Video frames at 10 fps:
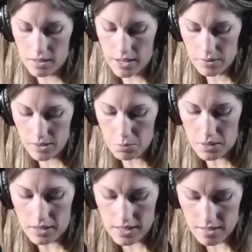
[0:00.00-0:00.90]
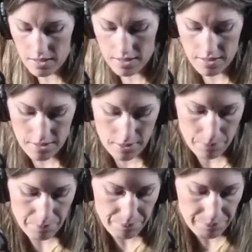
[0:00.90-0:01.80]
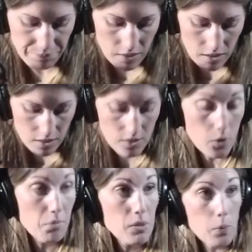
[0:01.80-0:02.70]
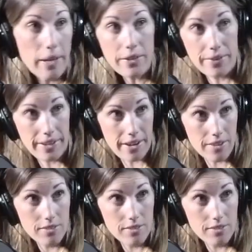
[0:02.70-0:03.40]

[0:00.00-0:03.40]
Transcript: lie, I was a little bit late. Um, so I'm sweating right now.